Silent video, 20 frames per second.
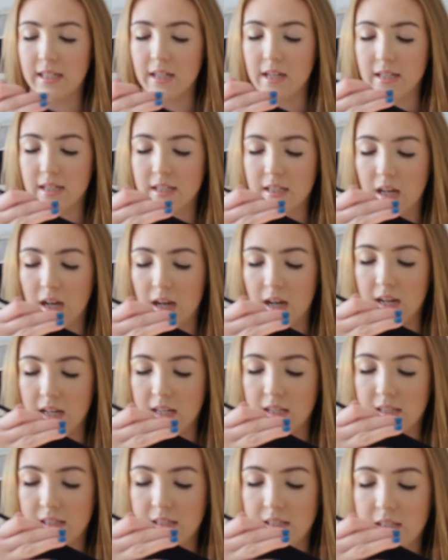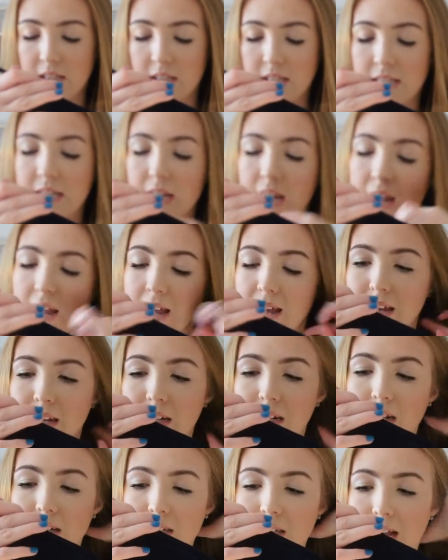in a size
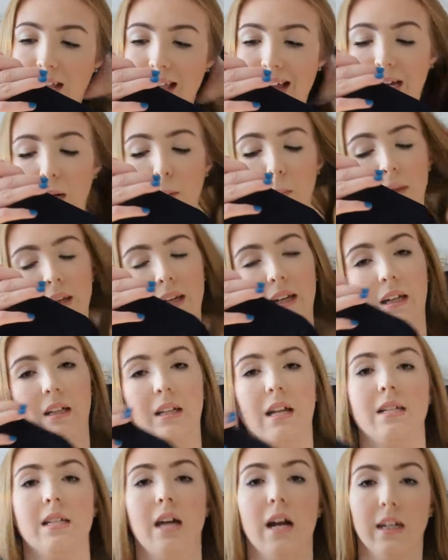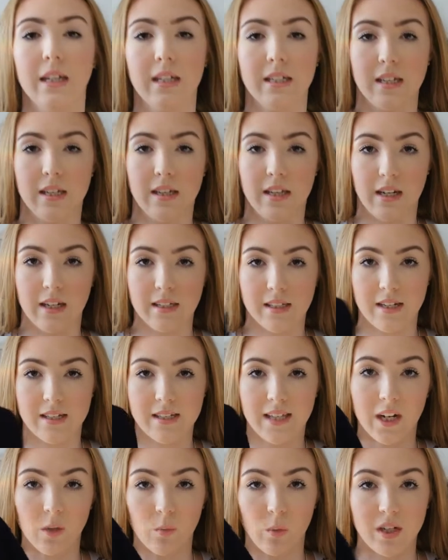10 because I like it big because I tuck into things.
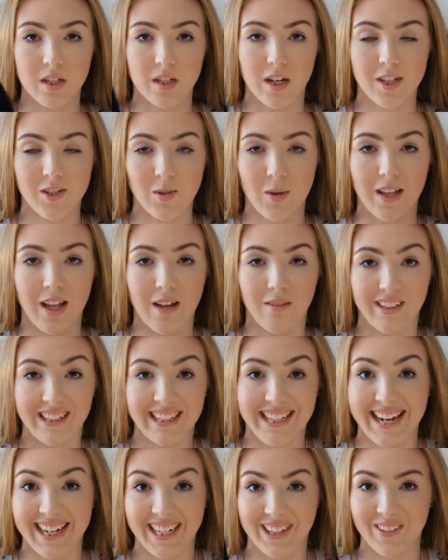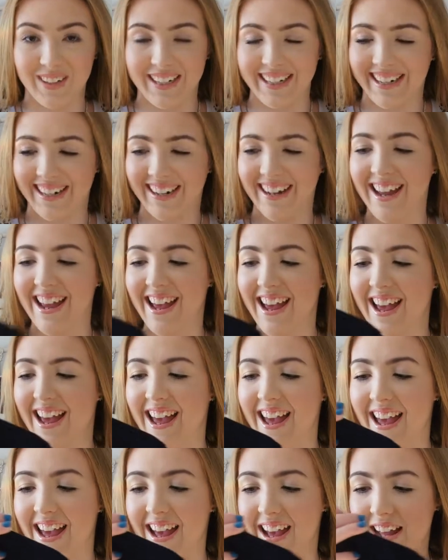It's getting winter so I love layering.
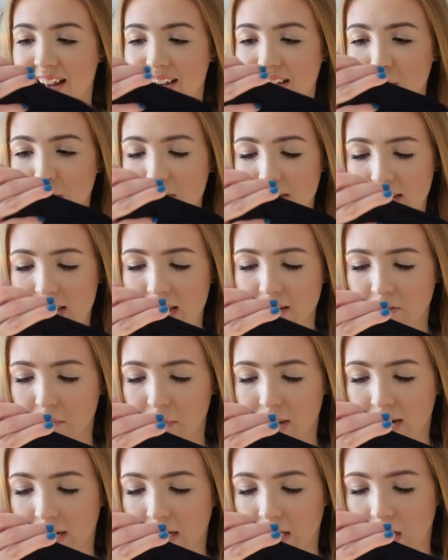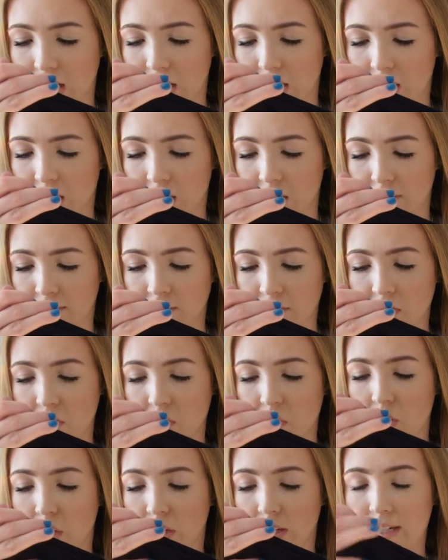And it was down to like uh,
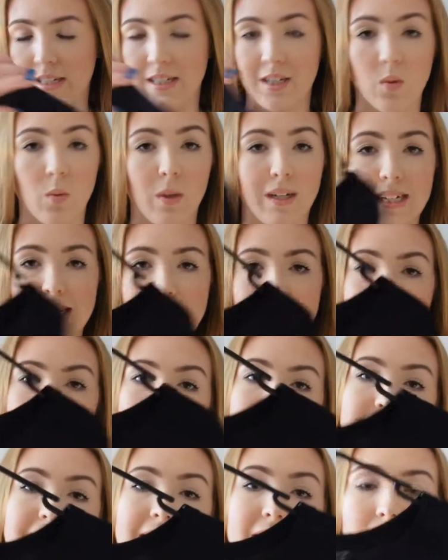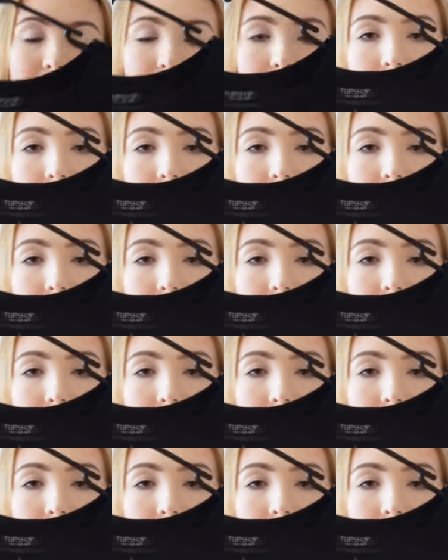$50 to 26 so I thought that